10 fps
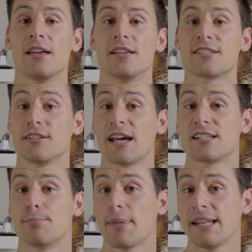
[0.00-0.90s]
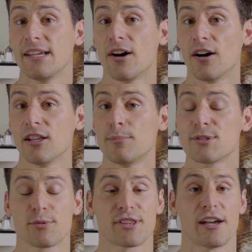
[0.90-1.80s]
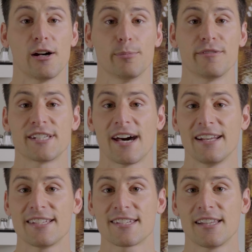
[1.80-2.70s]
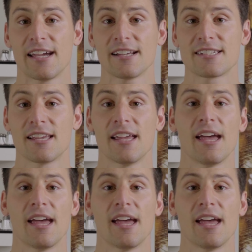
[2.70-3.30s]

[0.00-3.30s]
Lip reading: select many columns with the help of tidyselect,